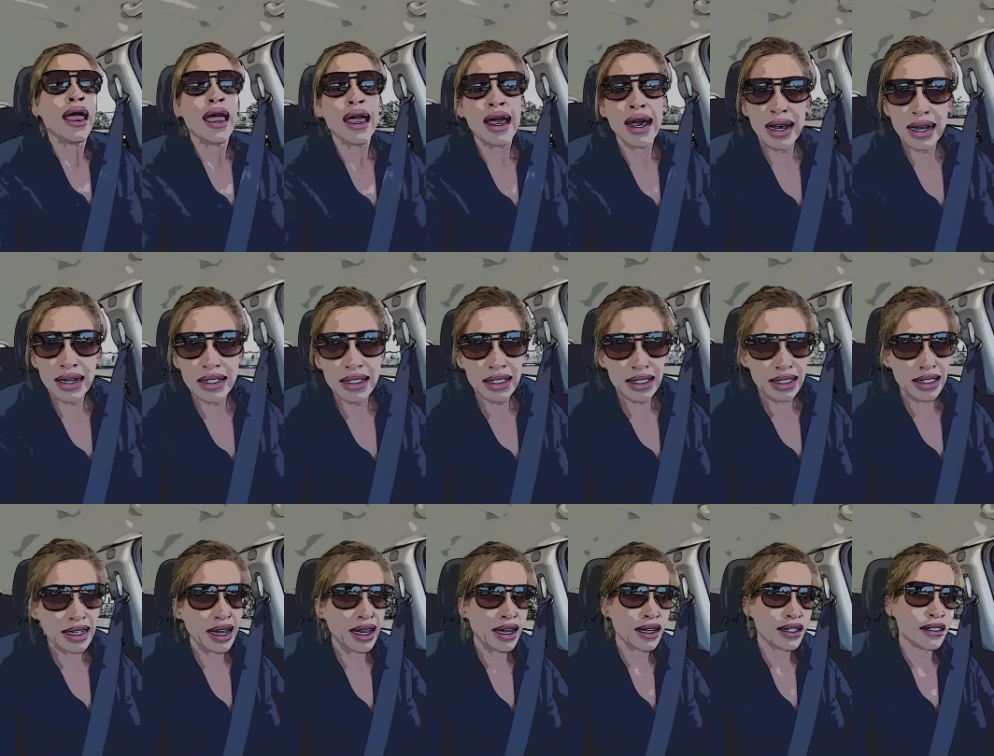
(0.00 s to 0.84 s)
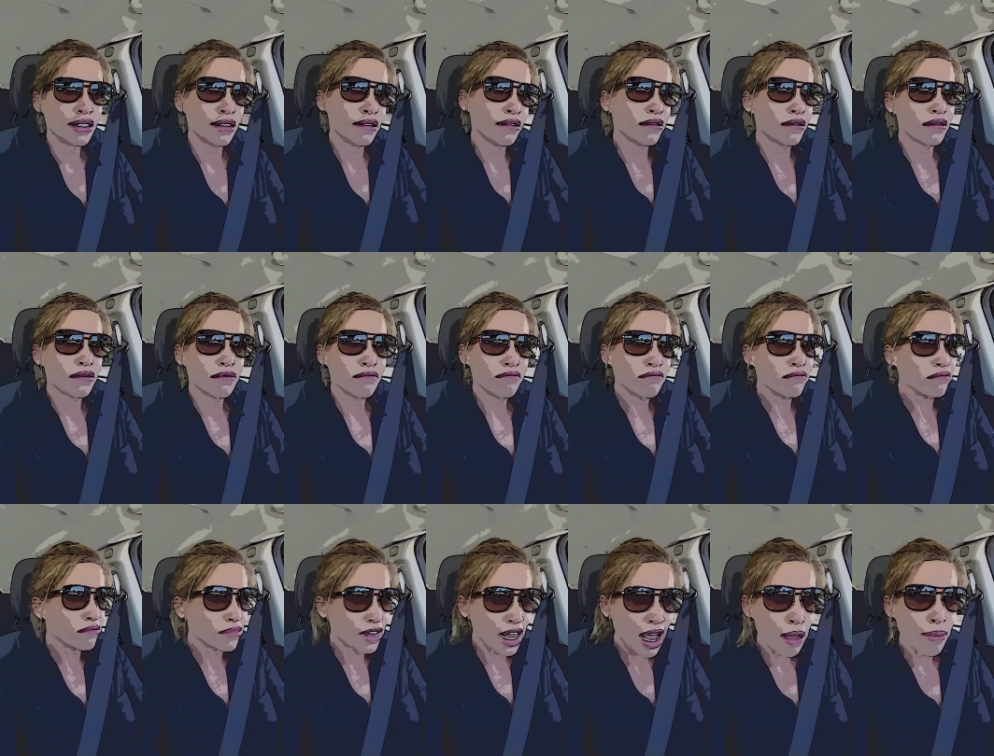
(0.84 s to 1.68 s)
And then
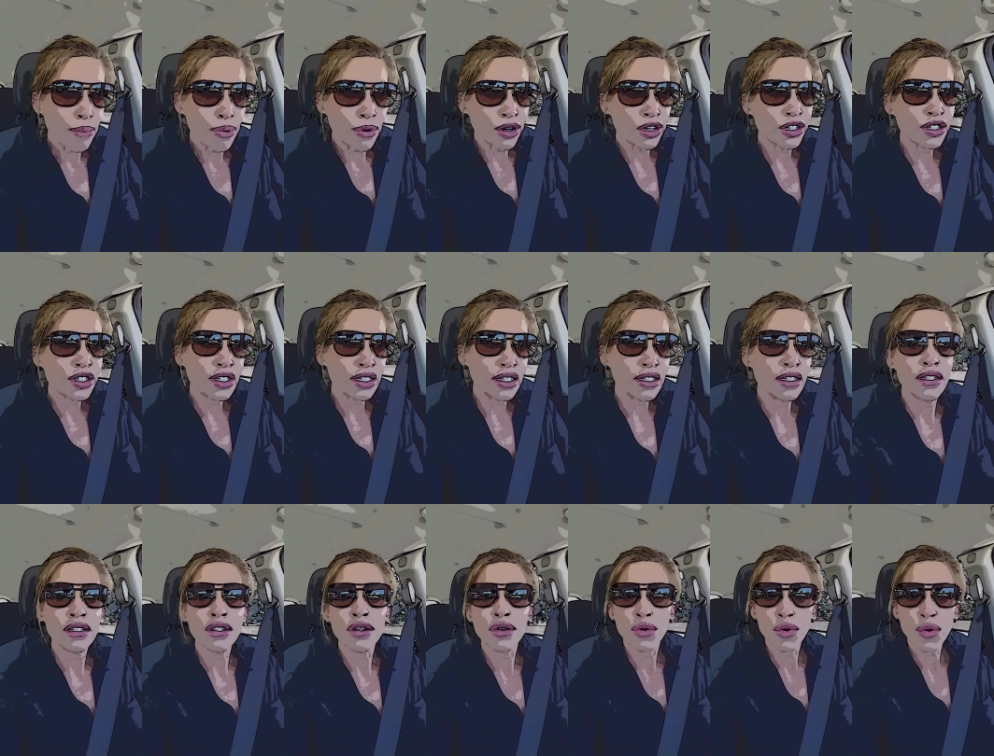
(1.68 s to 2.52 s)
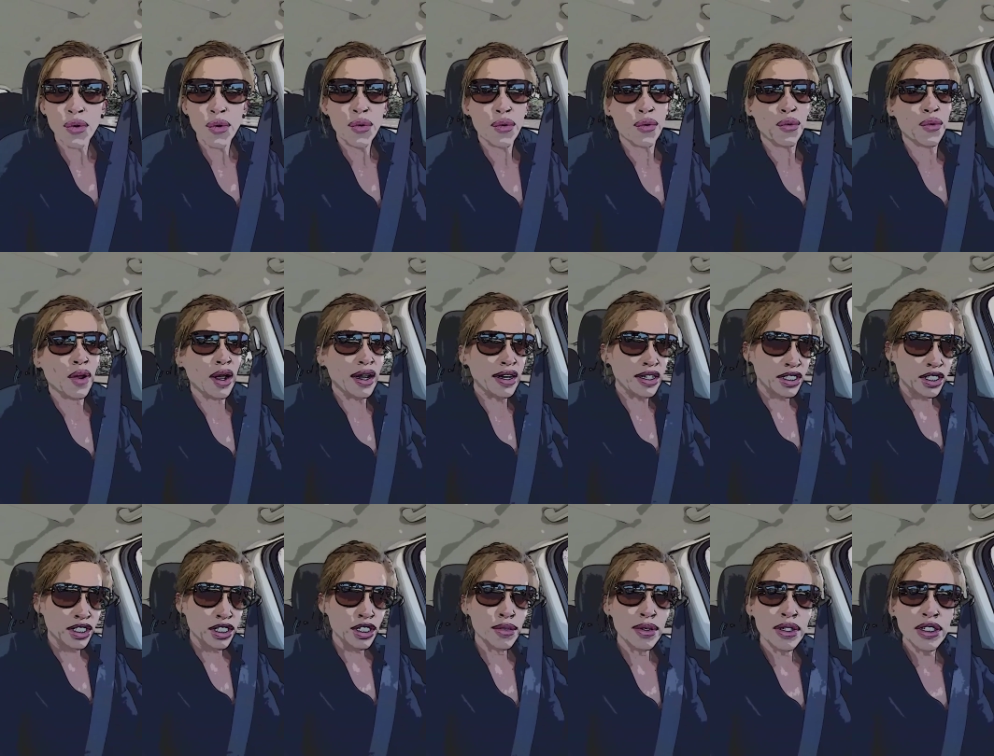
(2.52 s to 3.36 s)
that person
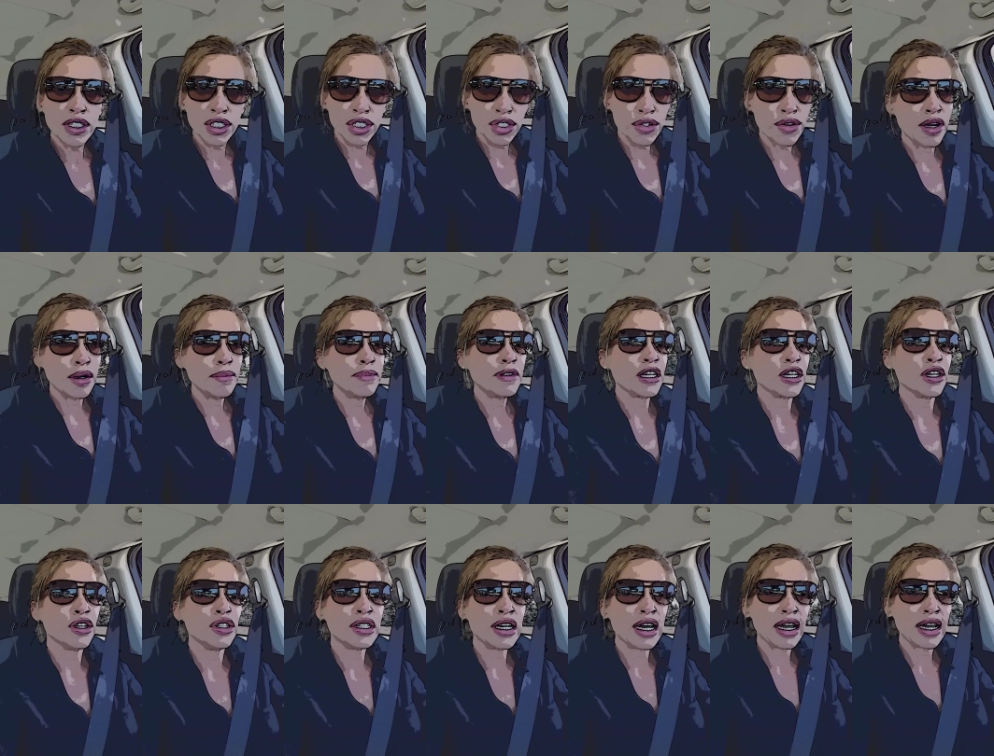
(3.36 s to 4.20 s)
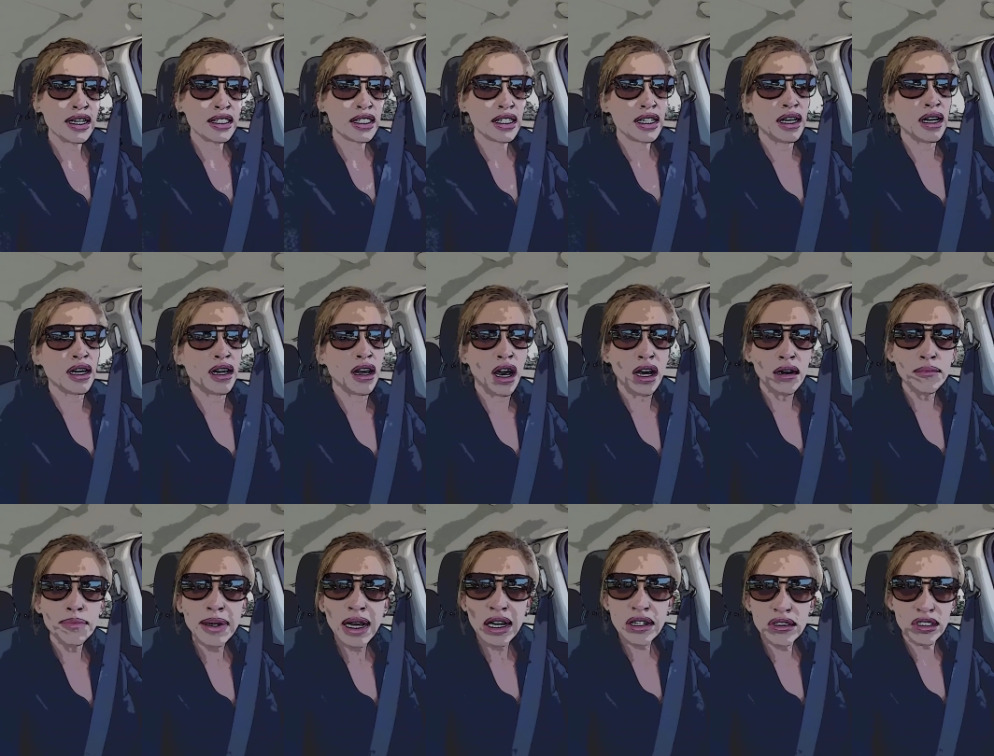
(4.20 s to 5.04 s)
writes you a script and you take it to the
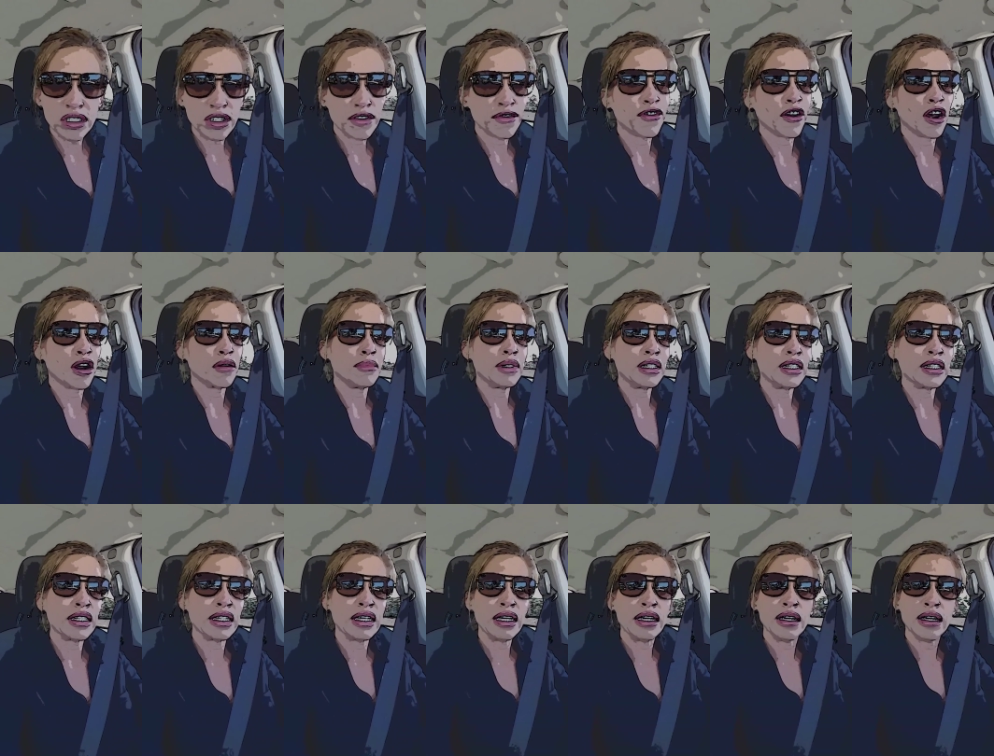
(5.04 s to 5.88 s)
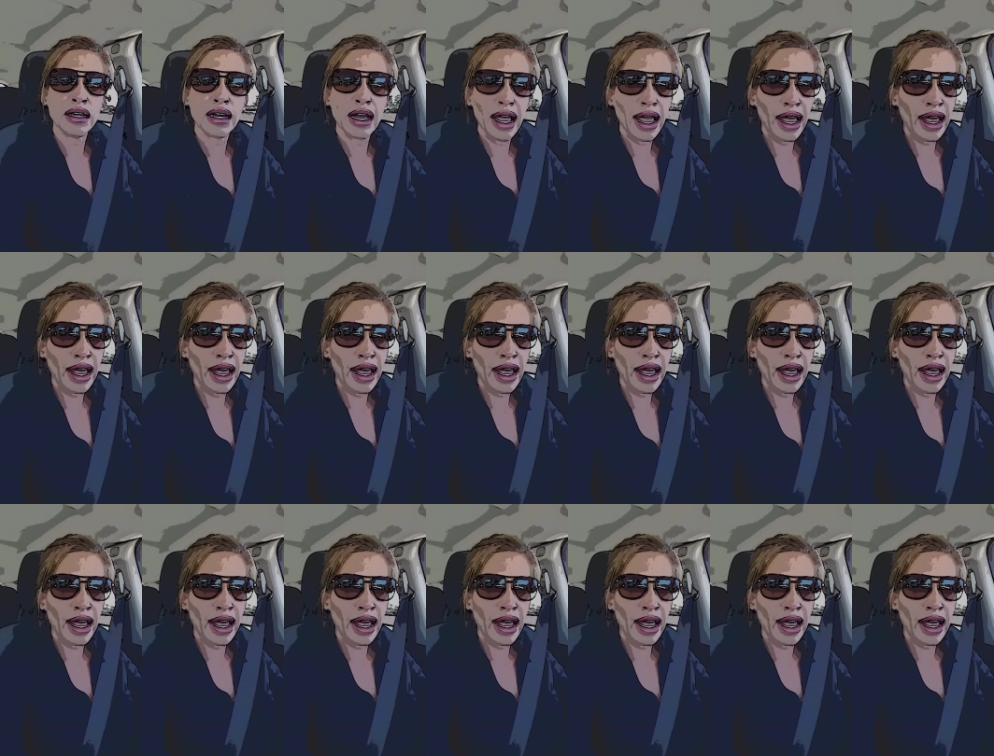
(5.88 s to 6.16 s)
compounding pharmacy.